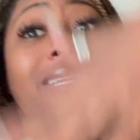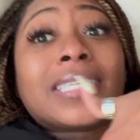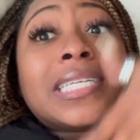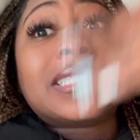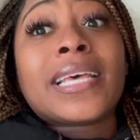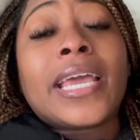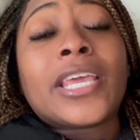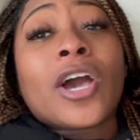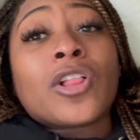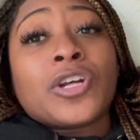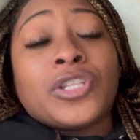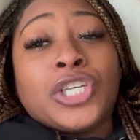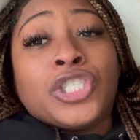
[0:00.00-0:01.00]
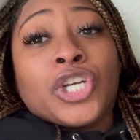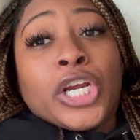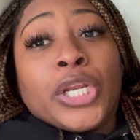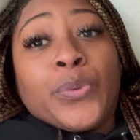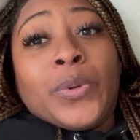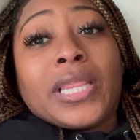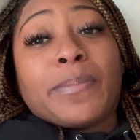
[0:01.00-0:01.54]
to take y'all on the
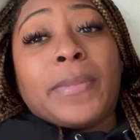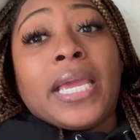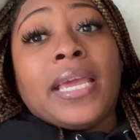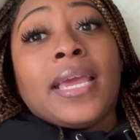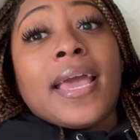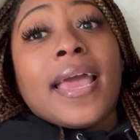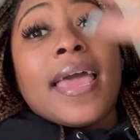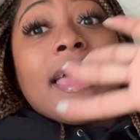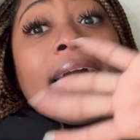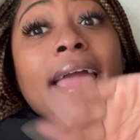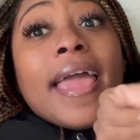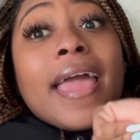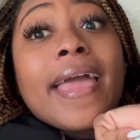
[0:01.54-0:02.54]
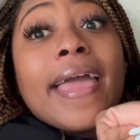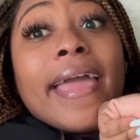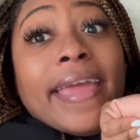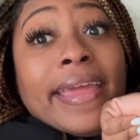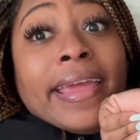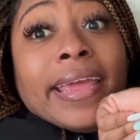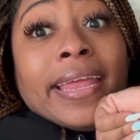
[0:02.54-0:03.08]
journey with me,
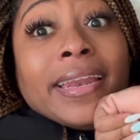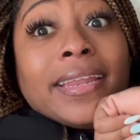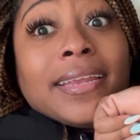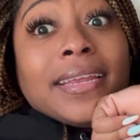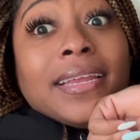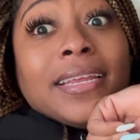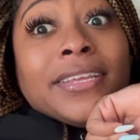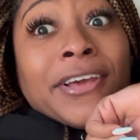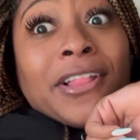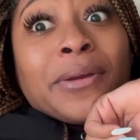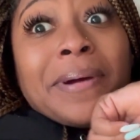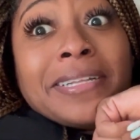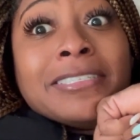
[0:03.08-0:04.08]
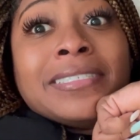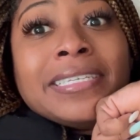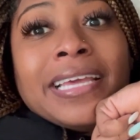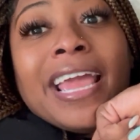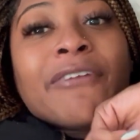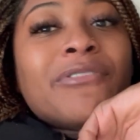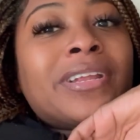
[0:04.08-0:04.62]
and y'all are about to
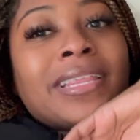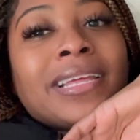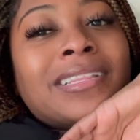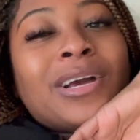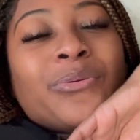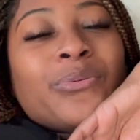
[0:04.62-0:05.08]
see everything that